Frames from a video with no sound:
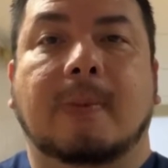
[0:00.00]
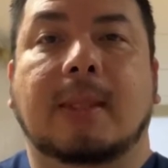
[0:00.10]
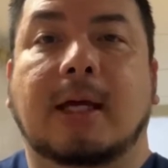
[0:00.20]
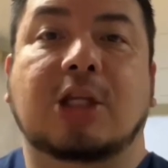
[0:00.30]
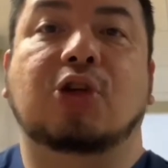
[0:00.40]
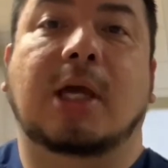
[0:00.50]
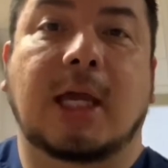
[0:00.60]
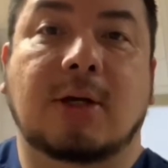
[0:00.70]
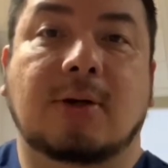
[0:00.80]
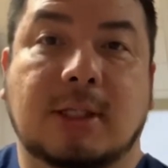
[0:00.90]

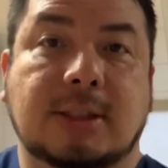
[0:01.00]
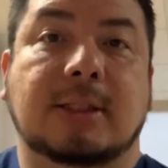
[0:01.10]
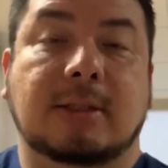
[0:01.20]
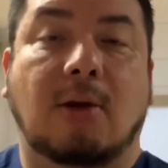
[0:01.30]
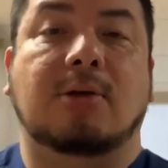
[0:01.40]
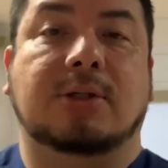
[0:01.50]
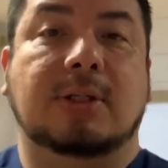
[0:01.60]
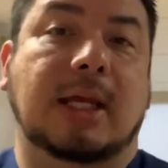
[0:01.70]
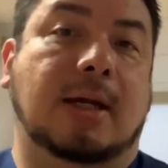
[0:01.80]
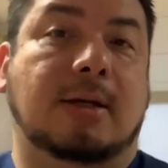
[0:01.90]
educator is also
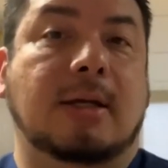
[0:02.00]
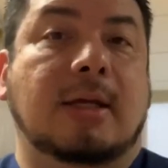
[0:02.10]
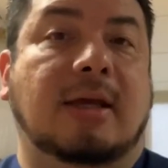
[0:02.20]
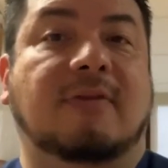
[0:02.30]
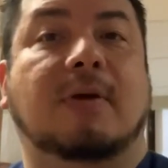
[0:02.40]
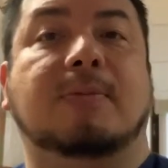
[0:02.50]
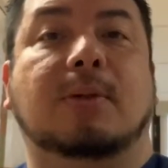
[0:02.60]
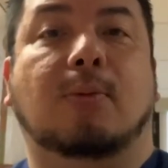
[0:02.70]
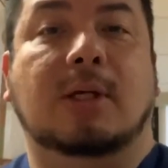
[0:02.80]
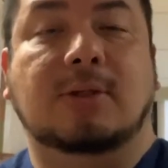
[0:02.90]
there if you have
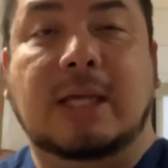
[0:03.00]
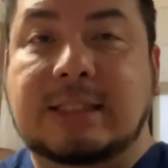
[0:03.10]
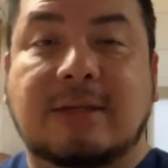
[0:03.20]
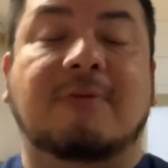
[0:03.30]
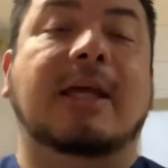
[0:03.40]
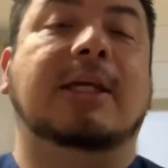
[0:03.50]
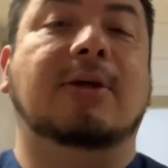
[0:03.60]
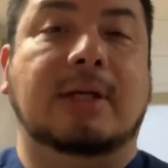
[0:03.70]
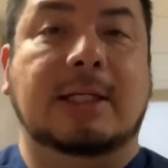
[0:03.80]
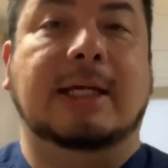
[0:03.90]
some questions, as if like
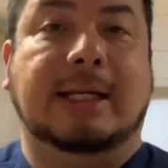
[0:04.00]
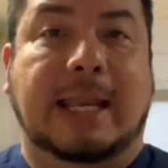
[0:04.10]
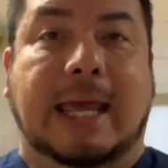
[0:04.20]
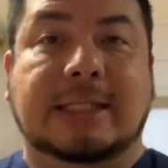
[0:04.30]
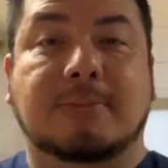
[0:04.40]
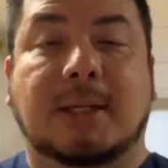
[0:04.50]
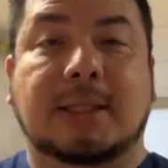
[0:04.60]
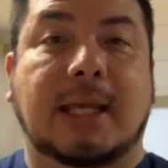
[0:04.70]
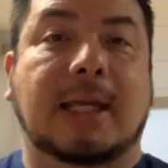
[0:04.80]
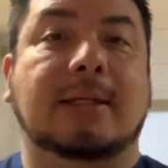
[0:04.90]
you're in the class, but
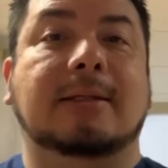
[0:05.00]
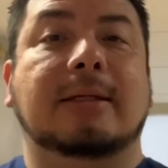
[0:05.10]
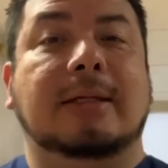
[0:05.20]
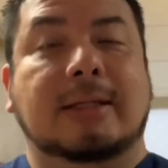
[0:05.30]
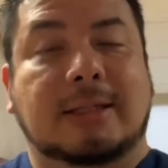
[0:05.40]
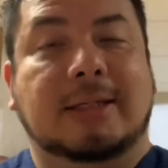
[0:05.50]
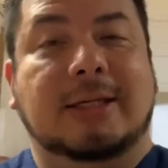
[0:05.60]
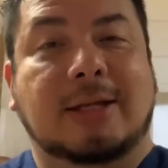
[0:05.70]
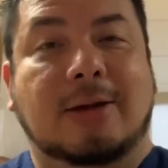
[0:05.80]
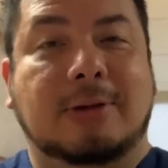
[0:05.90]
then,
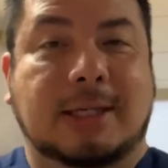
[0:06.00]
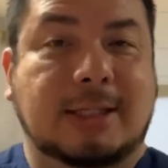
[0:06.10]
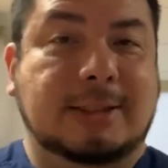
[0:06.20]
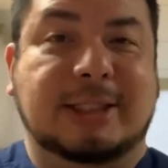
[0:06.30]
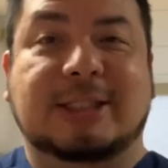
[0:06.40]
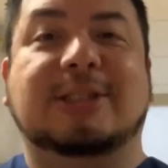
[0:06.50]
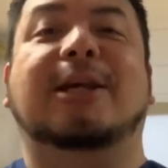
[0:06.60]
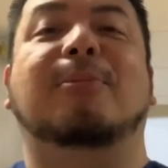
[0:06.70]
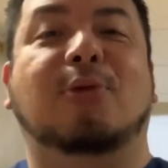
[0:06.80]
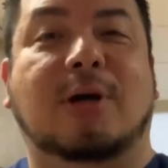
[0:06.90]
you know, he's
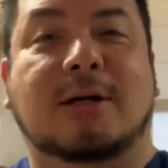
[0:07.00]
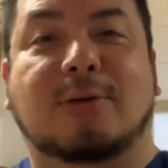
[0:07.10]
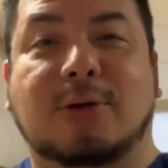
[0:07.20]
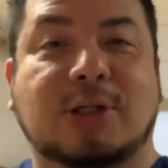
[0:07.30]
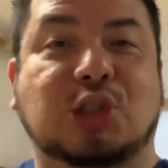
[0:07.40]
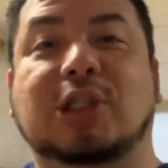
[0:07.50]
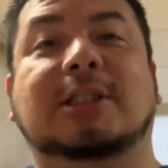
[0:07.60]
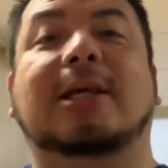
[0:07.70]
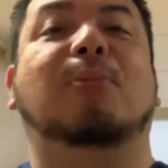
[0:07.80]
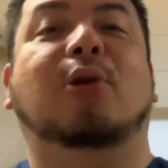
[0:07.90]
somewhere or she's
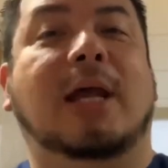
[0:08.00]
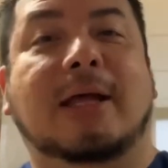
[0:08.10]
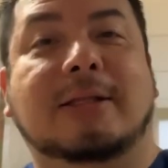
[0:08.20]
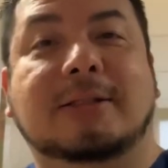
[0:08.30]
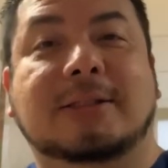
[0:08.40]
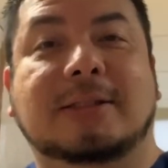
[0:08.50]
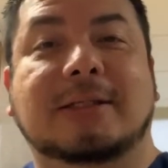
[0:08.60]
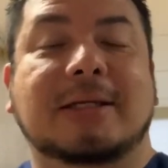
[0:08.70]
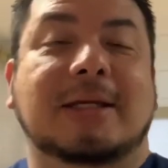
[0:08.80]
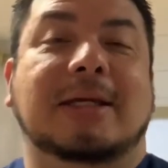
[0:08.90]
somewhere else,
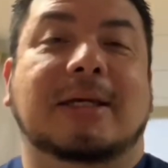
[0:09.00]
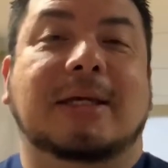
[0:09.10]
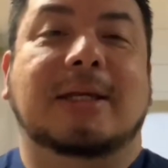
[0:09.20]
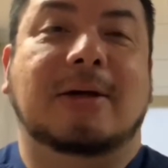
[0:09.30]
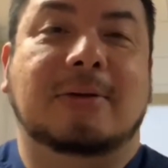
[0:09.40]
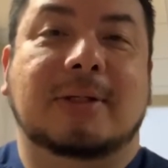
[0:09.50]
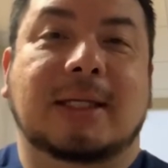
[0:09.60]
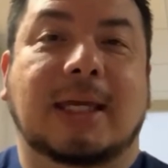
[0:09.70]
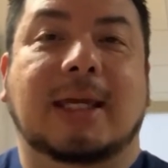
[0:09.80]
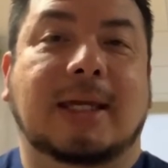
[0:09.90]
you know,
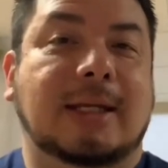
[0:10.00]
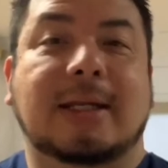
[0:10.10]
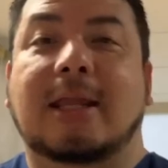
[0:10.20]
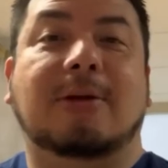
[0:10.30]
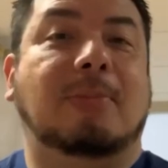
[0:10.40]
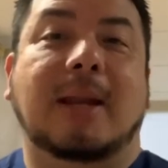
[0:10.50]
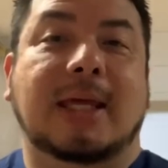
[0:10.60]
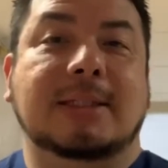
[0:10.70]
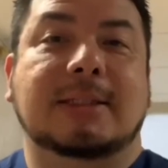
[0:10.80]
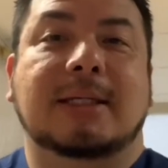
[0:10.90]
in another
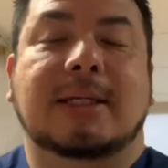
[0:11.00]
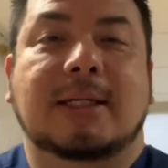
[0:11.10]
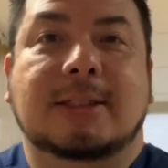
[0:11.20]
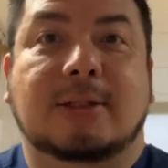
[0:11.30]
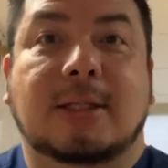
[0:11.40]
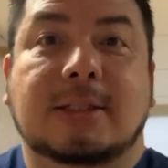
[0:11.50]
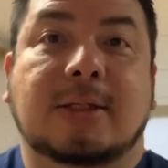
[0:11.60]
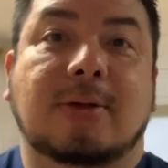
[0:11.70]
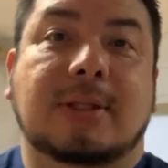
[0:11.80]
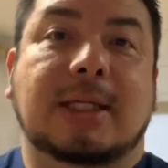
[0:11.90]
place. So that's a
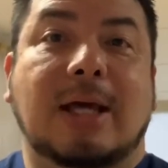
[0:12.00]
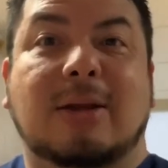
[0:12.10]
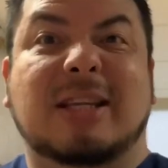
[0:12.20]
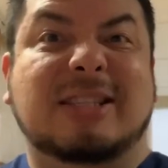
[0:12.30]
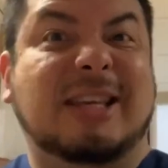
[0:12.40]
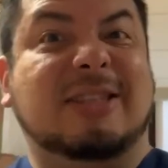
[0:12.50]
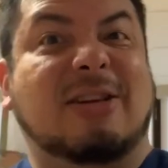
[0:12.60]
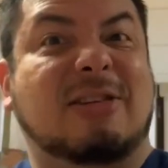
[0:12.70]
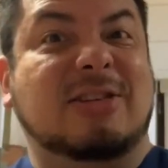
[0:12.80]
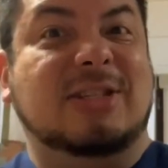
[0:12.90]
good thing now. That's
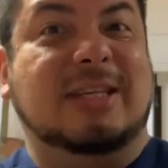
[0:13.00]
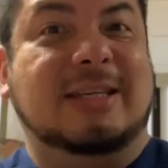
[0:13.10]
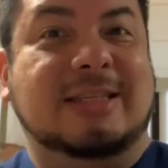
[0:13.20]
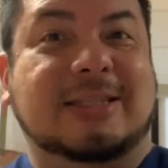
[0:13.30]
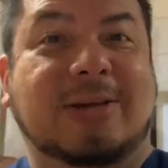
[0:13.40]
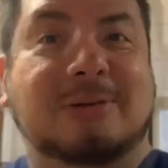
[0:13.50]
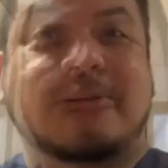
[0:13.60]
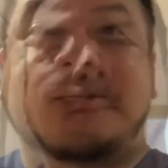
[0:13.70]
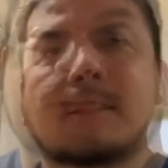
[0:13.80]
technology. So